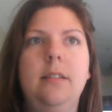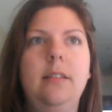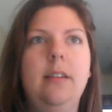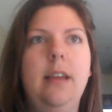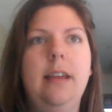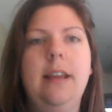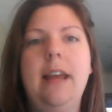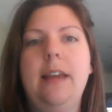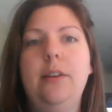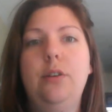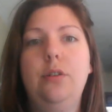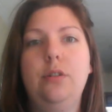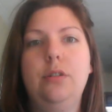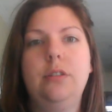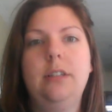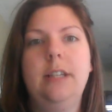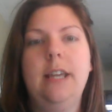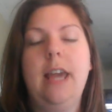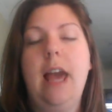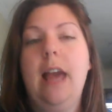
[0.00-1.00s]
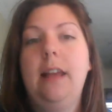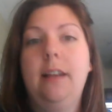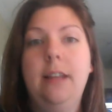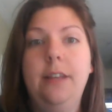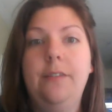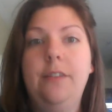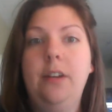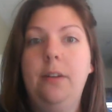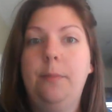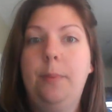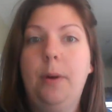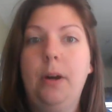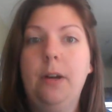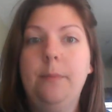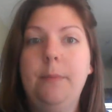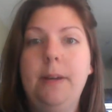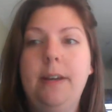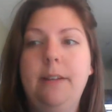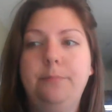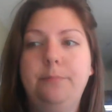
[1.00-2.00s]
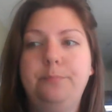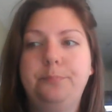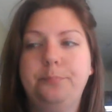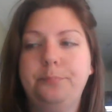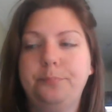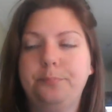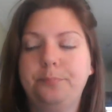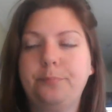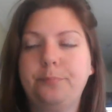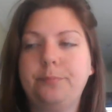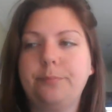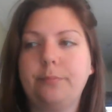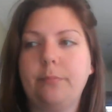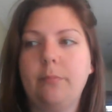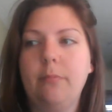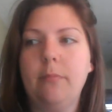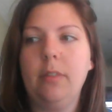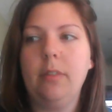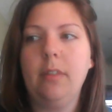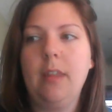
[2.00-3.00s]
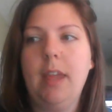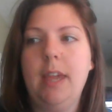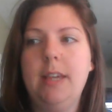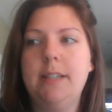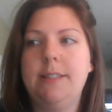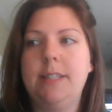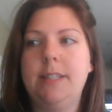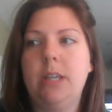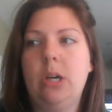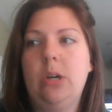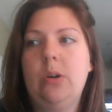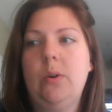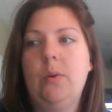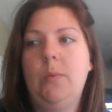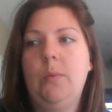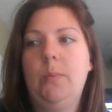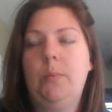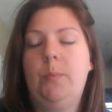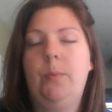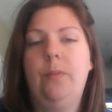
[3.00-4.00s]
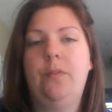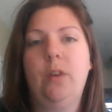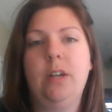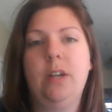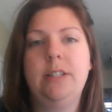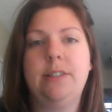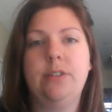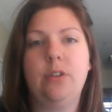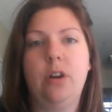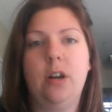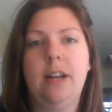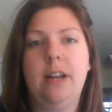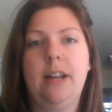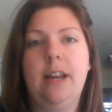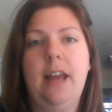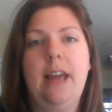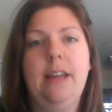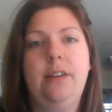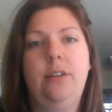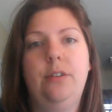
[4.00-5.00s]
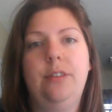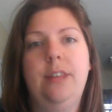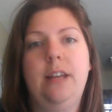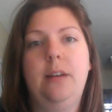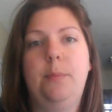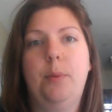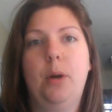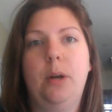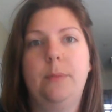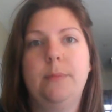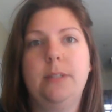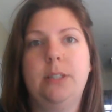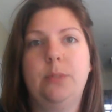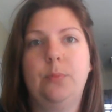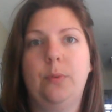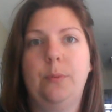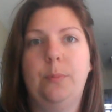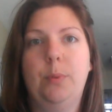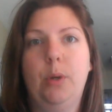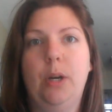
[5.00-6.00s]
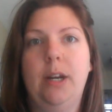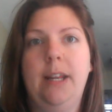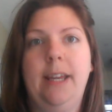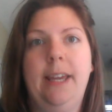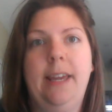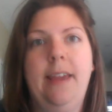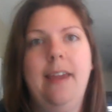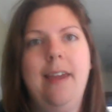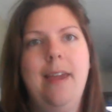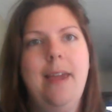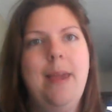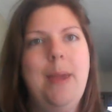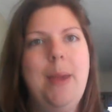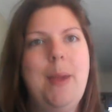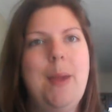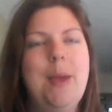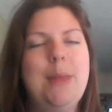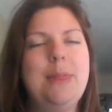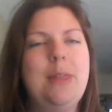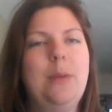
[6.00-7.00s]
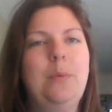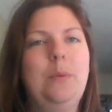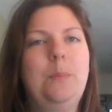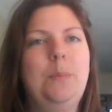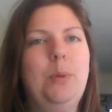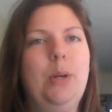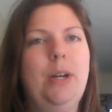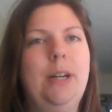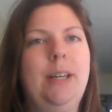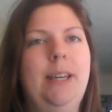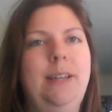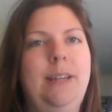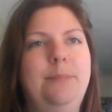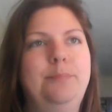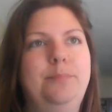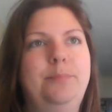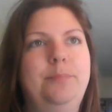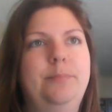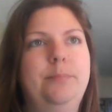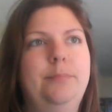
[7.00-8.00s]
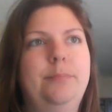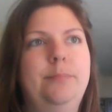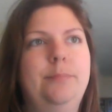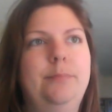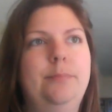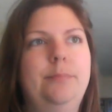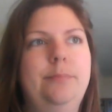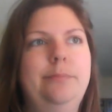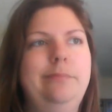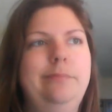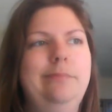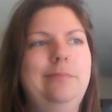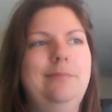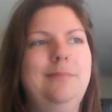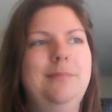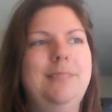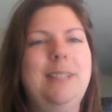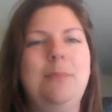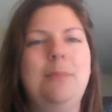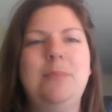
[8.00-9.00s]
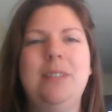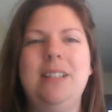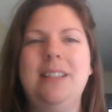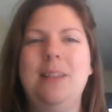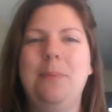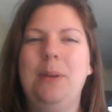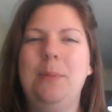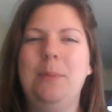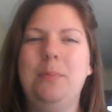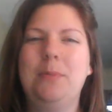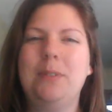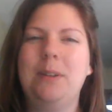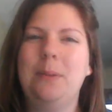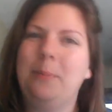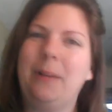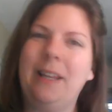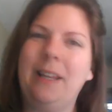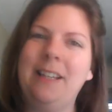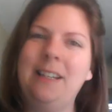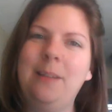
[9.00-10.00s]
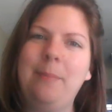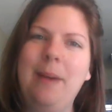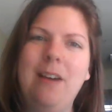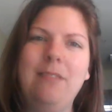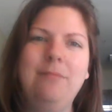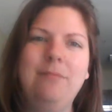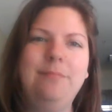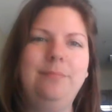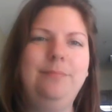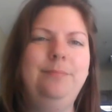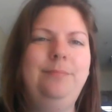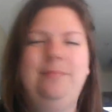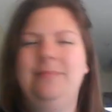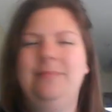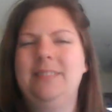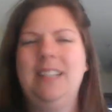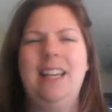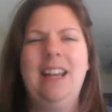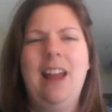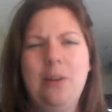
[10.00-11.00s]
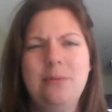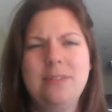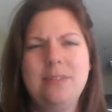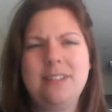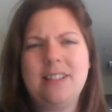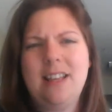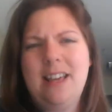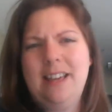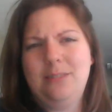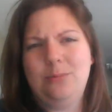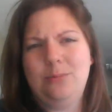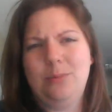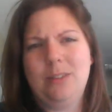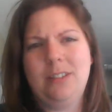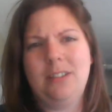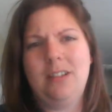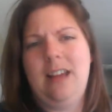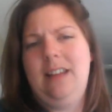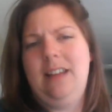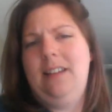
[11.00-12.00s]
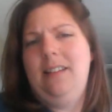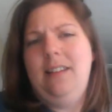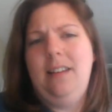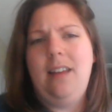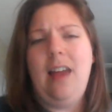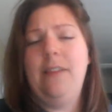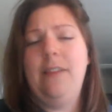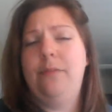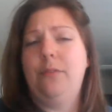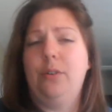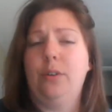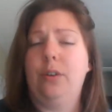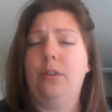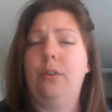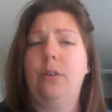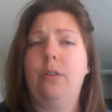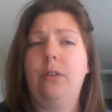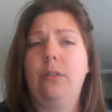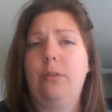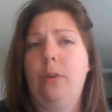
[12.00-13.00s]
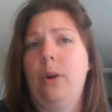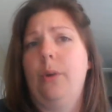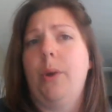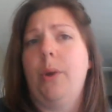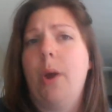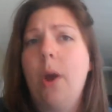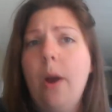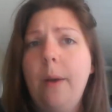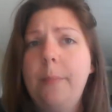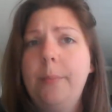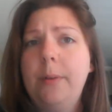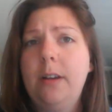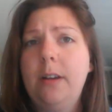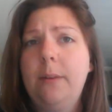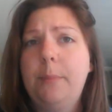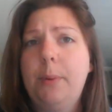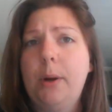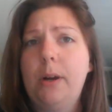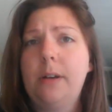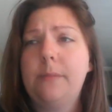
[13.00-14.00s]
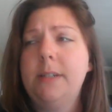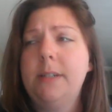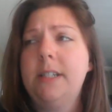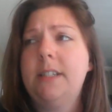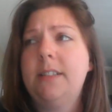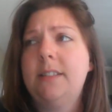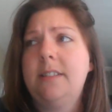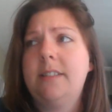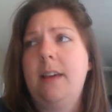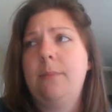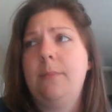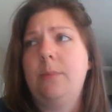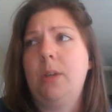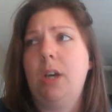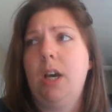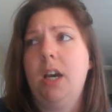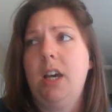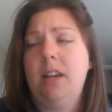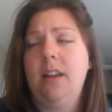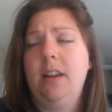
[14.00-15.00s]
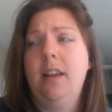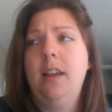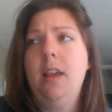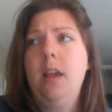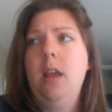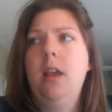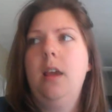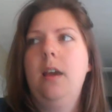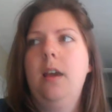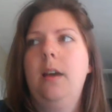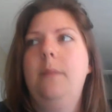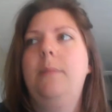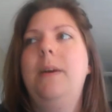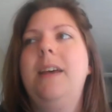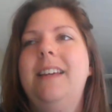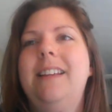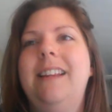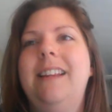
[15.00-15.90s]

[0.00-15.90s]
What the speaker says: and I live in an apartment, and so before I started, I knew that apartments were they were pretty something that people complained about. And I was like, well, I've grown up in apartments. I'm good. But